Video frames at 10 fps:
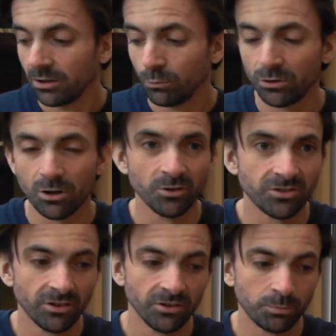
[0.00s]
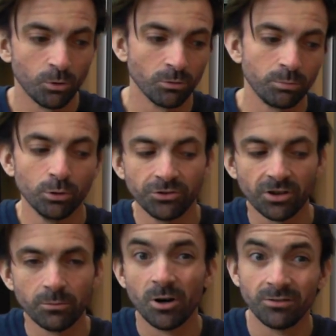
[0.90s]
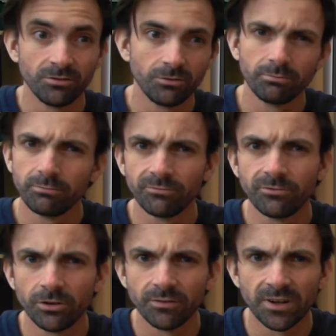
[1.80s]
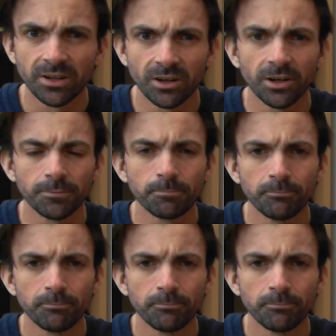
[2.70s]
would go into the spawn pool to come on for an event card.